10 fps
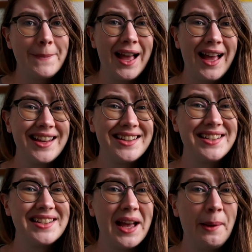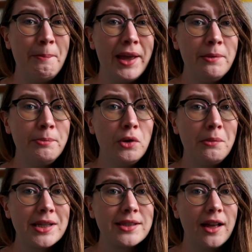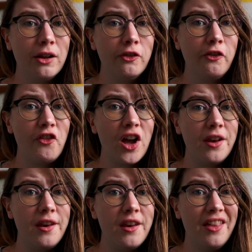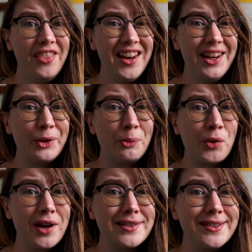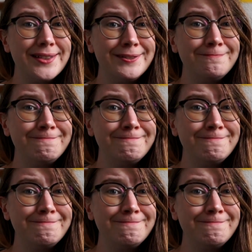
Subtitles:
and I may have bought myself another little present.